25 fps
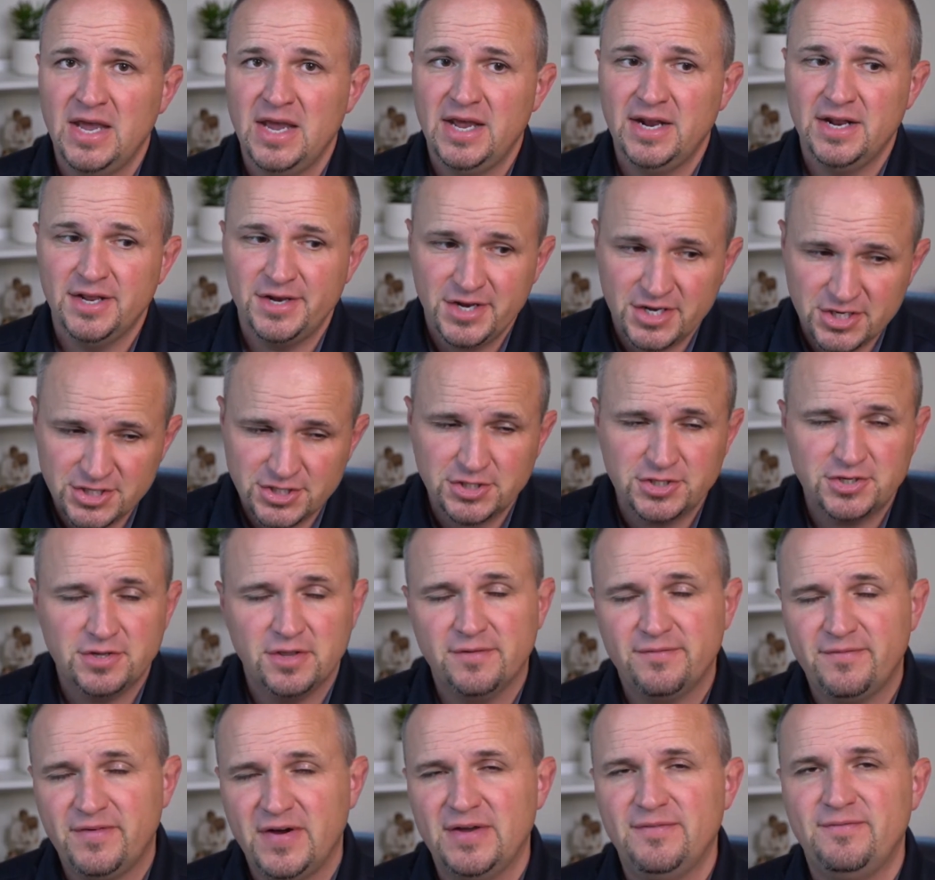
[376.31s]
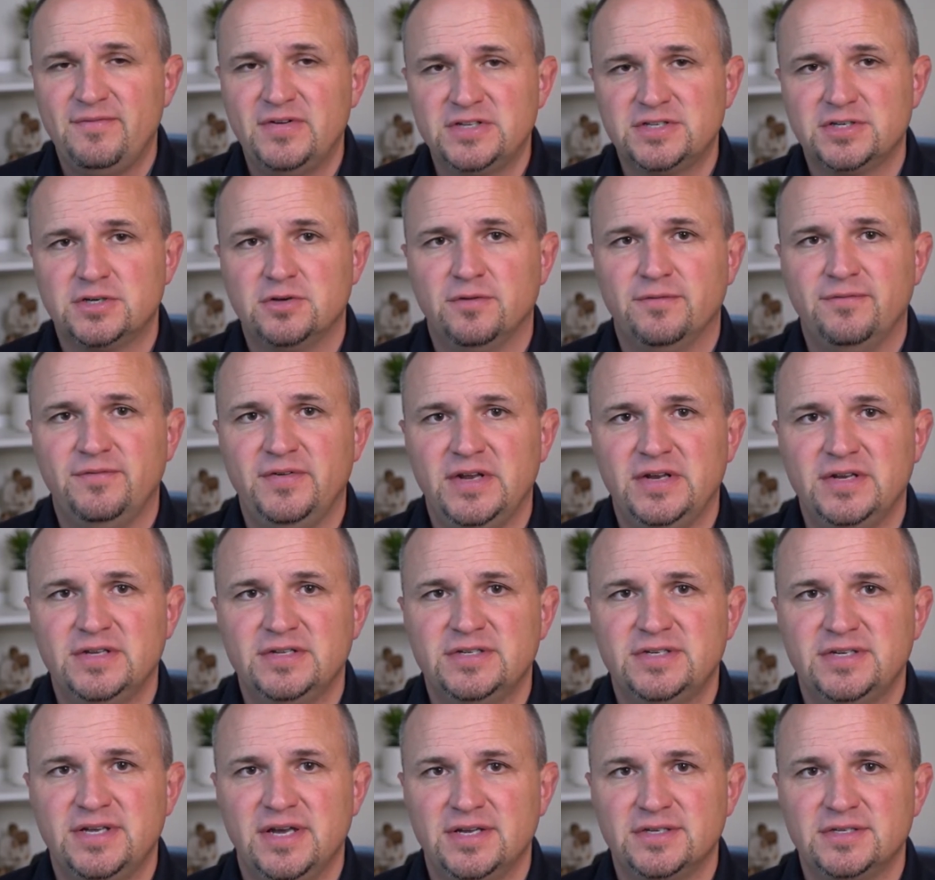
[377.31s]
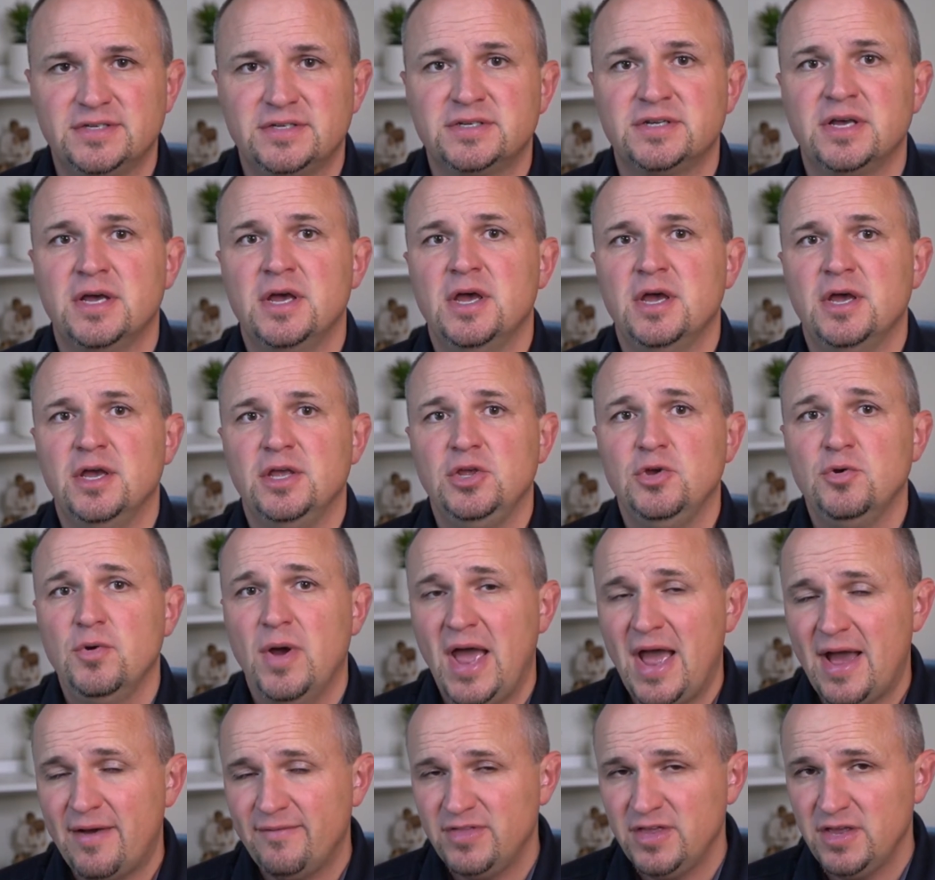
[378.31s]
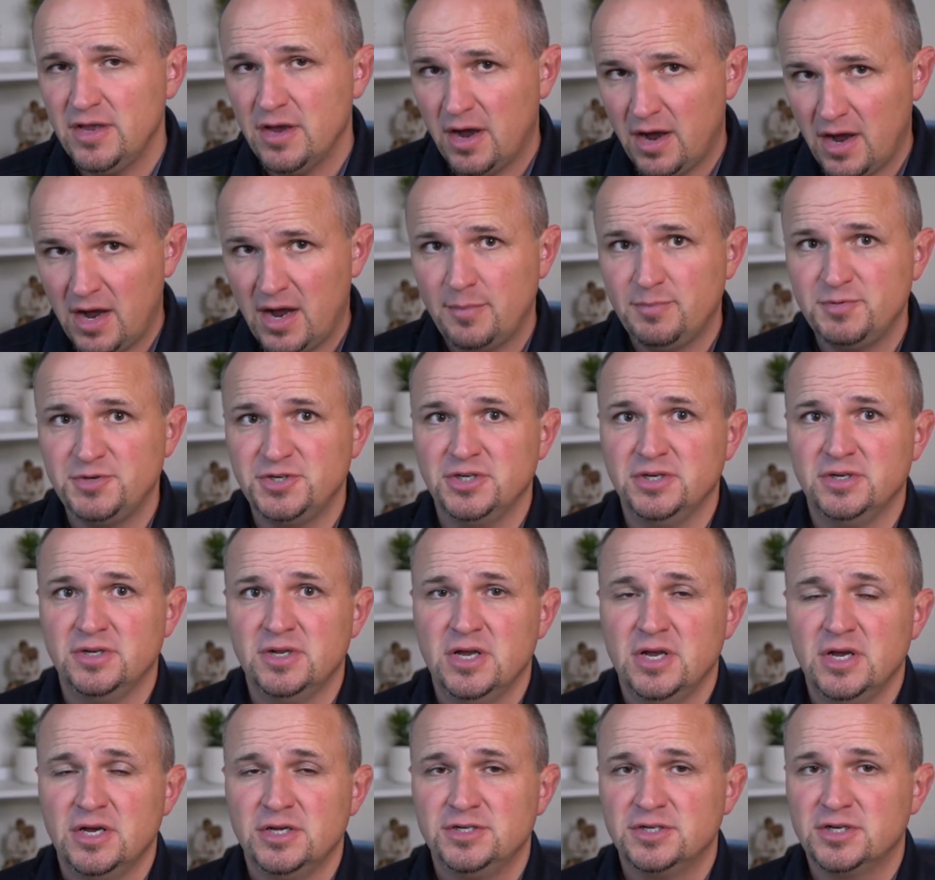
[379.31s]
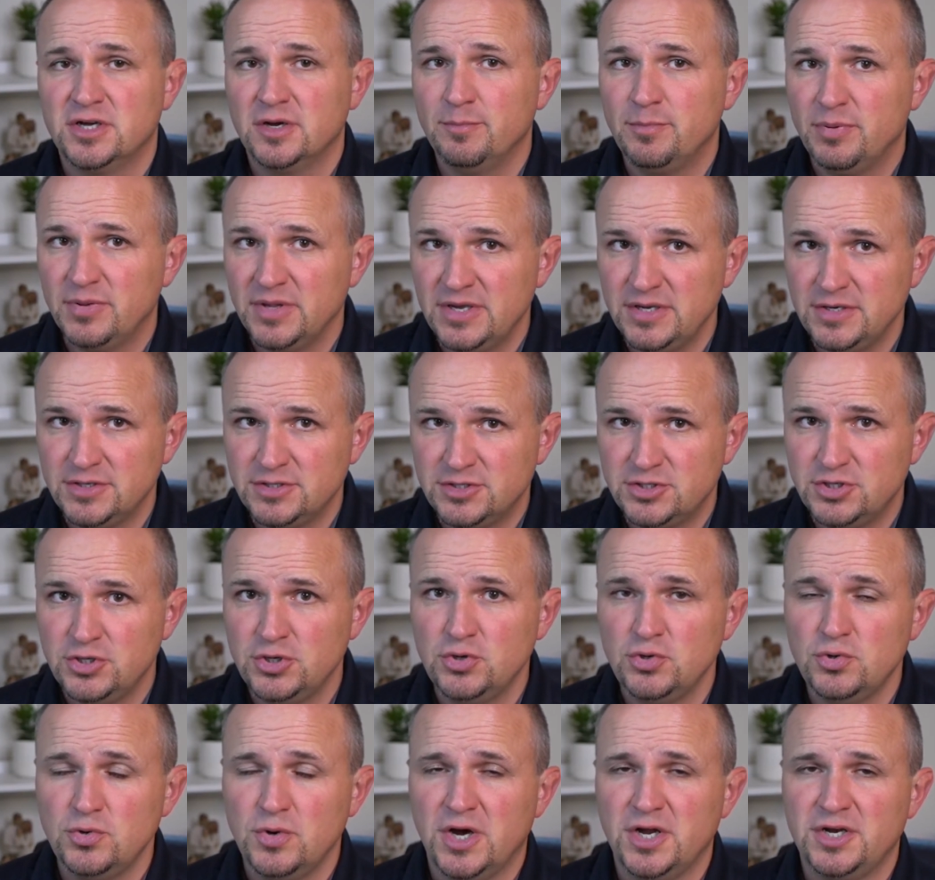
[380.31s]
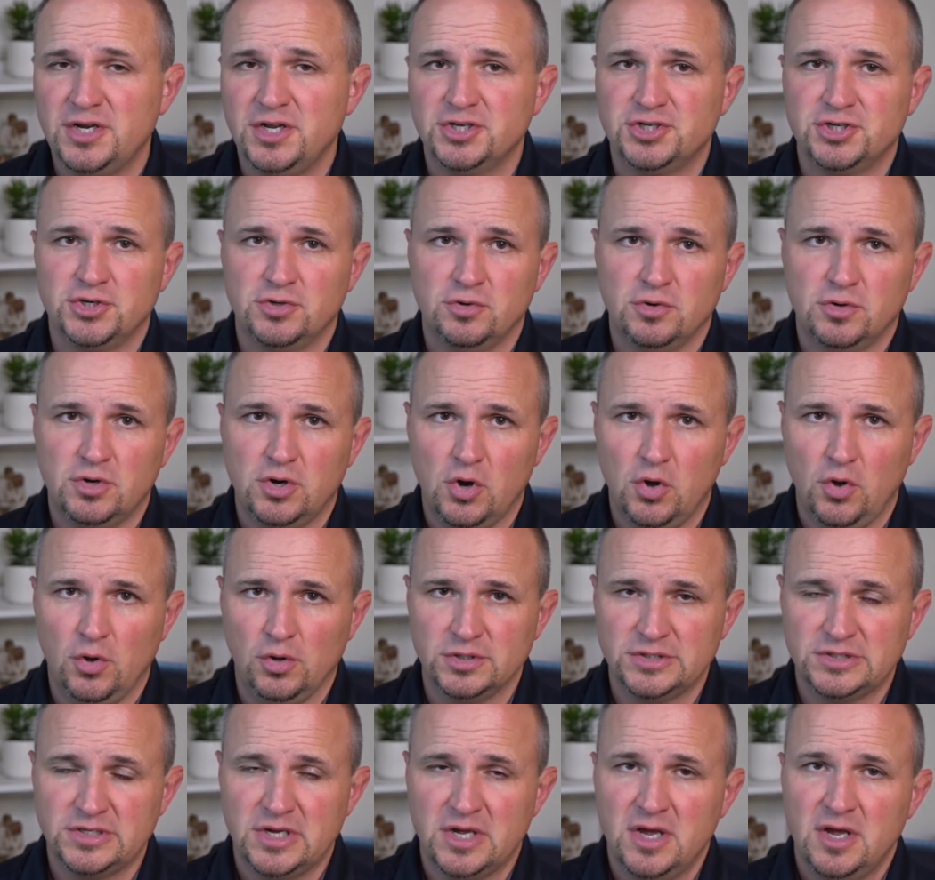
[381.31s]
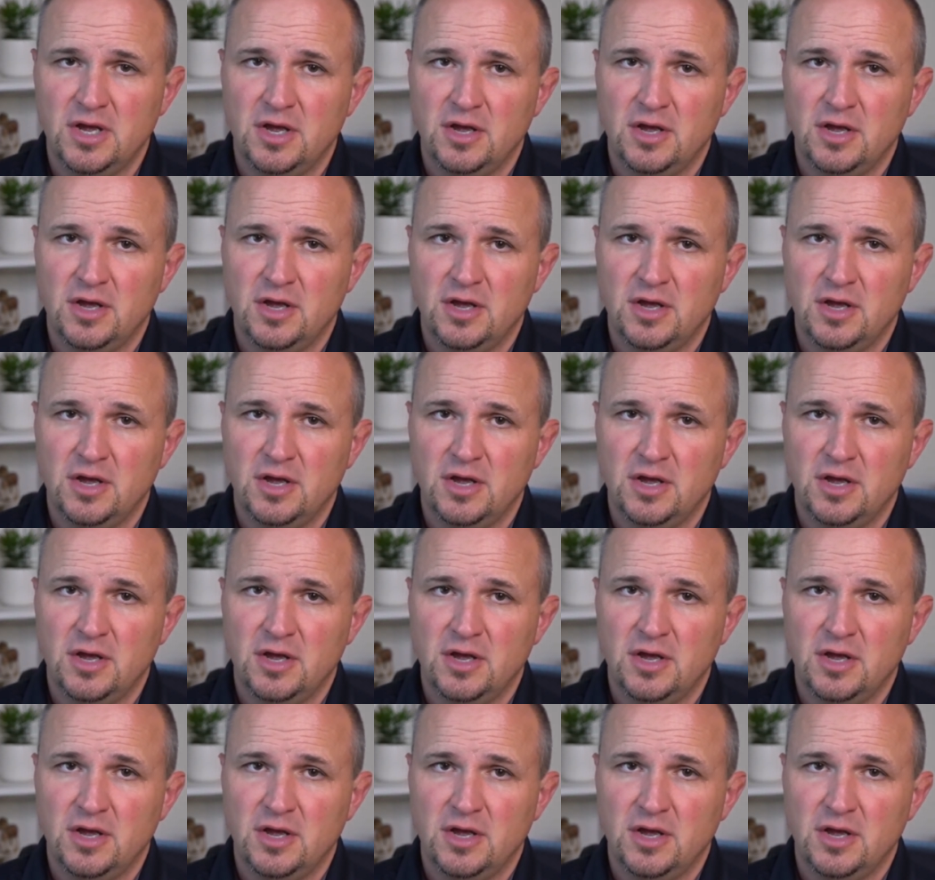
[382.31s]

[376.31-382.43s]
In addition to the 5 physical fitness tests, you have the option to complete 2 additional goals.